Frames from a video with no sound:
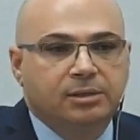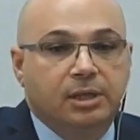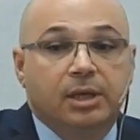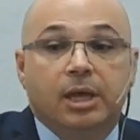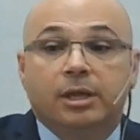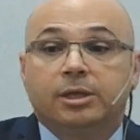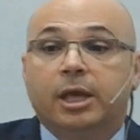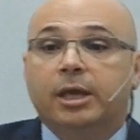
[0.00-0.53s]

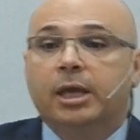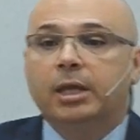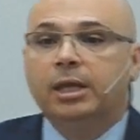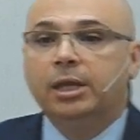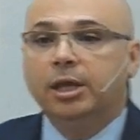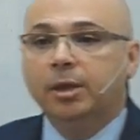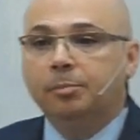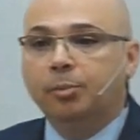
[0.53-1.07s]
Whoever is
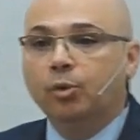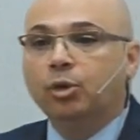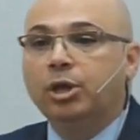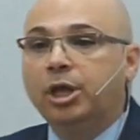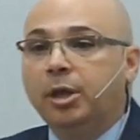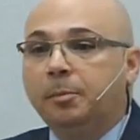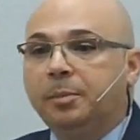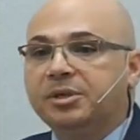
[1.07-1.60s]
sanct
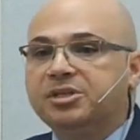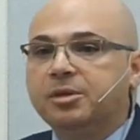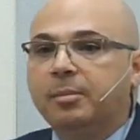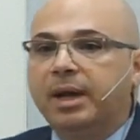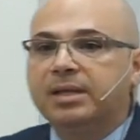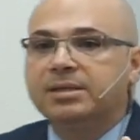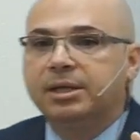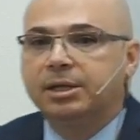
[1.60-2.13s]
sanctify
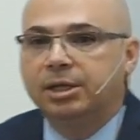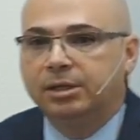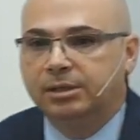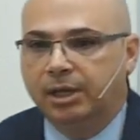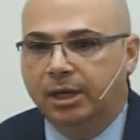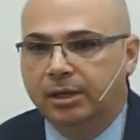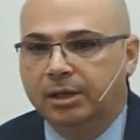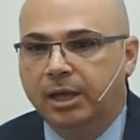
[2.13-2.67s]
himself
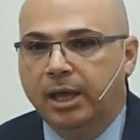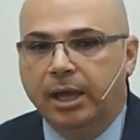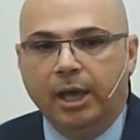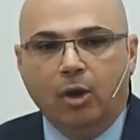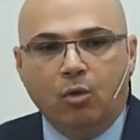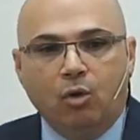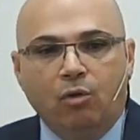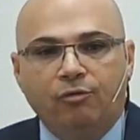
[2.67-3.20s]
more,
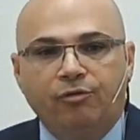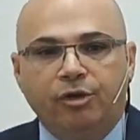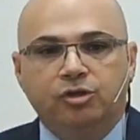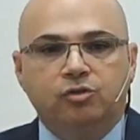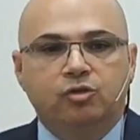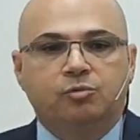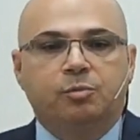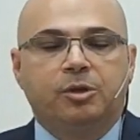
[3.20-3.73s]
who is
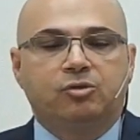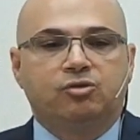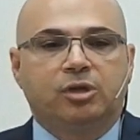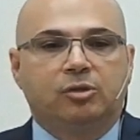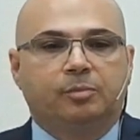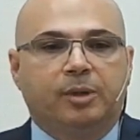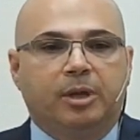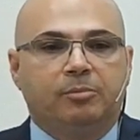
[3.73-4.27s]
clean,
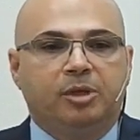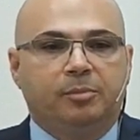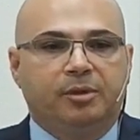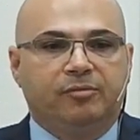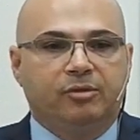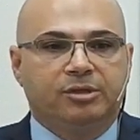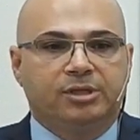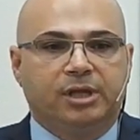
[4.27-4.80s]
clean
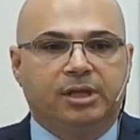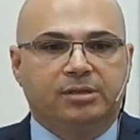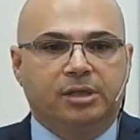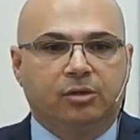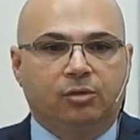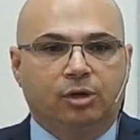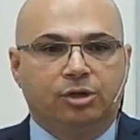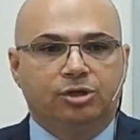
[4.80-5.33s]
themselves up
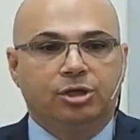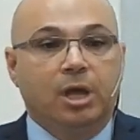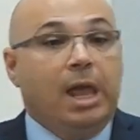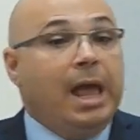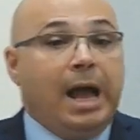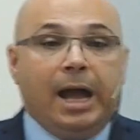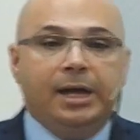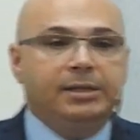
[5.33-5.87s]
more and
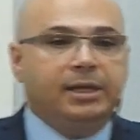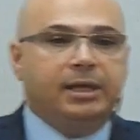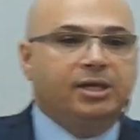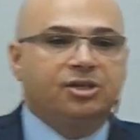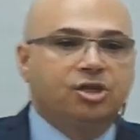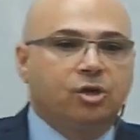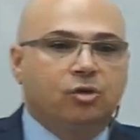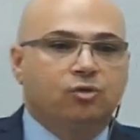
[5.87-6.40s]
more.
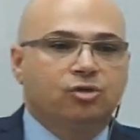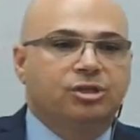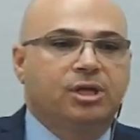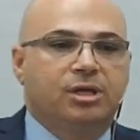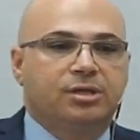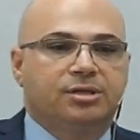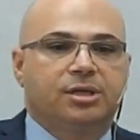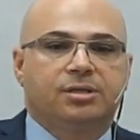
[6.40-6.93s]

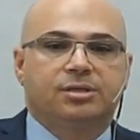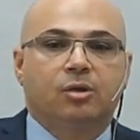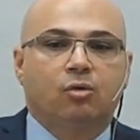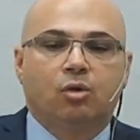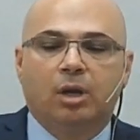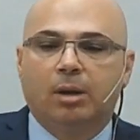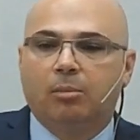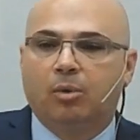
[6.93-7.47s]
That's the
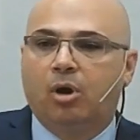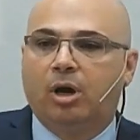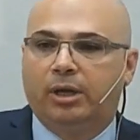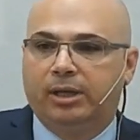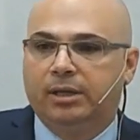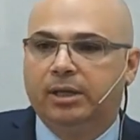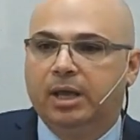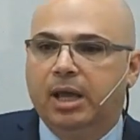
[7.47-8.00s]
invitation of the Holy
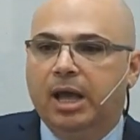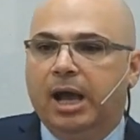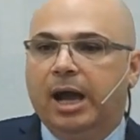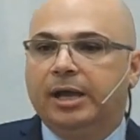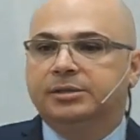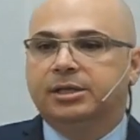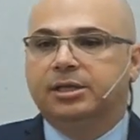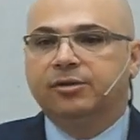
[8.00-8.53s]
Spirit.
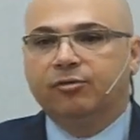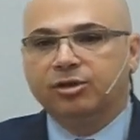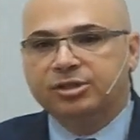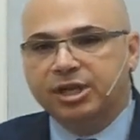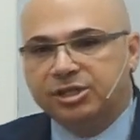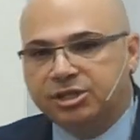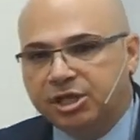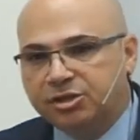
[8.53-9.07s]
Even the
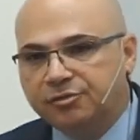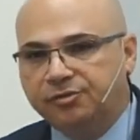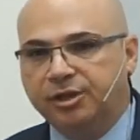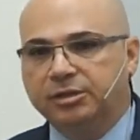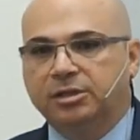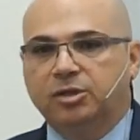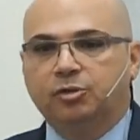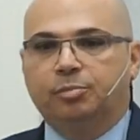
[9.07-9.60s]
circumstances may
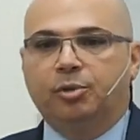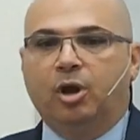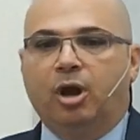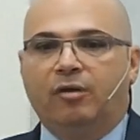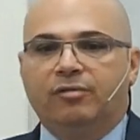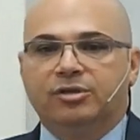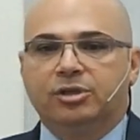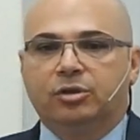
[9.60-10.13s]
not
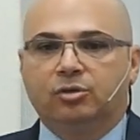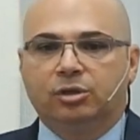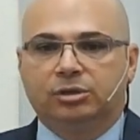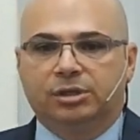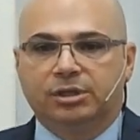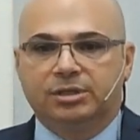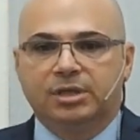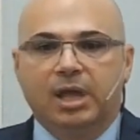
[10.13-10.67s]
collaborate,
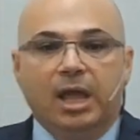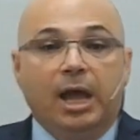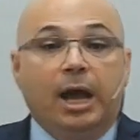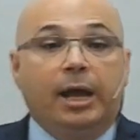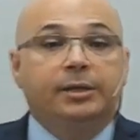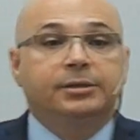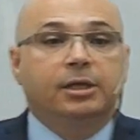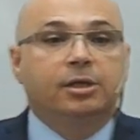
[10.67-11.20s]
even if
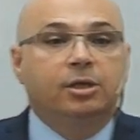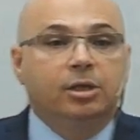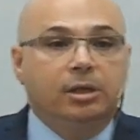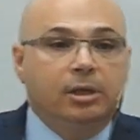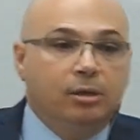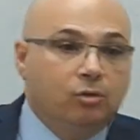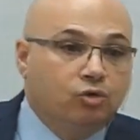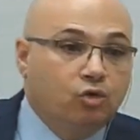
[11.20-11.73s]
you may be
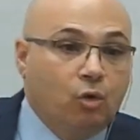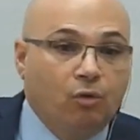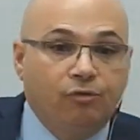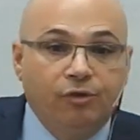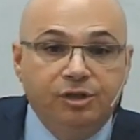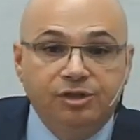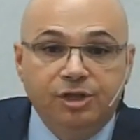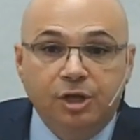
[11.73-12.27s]
going through
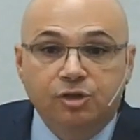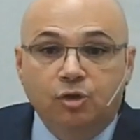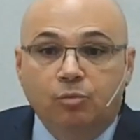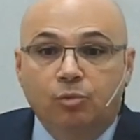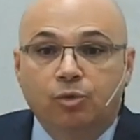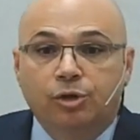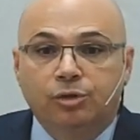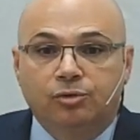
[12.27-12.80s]
trials,
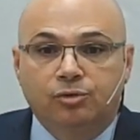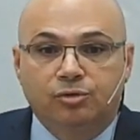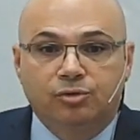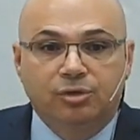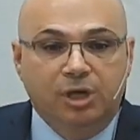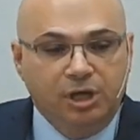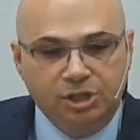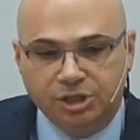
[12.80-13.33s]

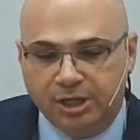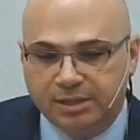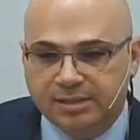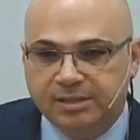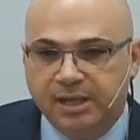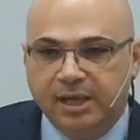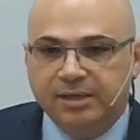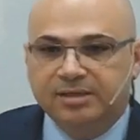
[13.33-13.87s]
even if
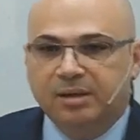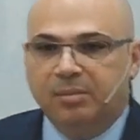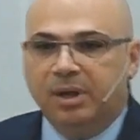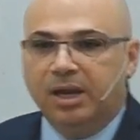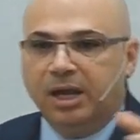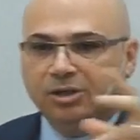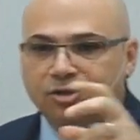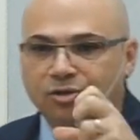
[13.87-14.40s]
the
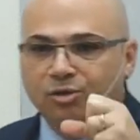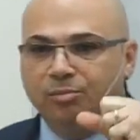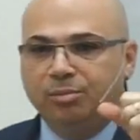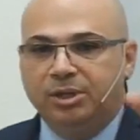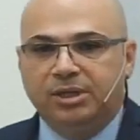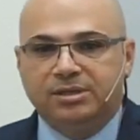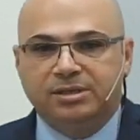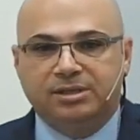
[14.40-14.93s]
invitations are
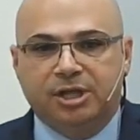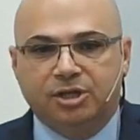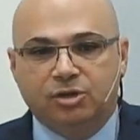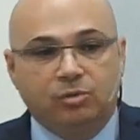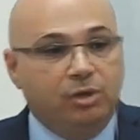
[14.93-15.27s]
many.